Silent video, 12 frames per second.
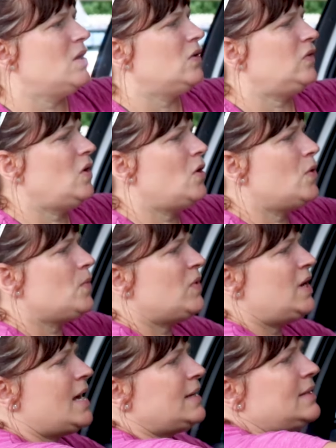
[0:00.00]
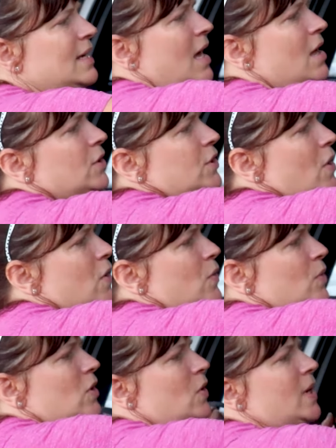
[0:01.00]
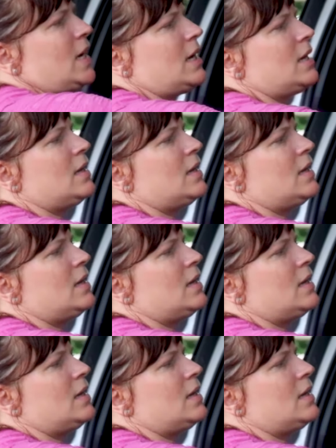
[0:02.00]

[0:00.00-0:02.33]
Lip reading: So the next thing I'll show you real quick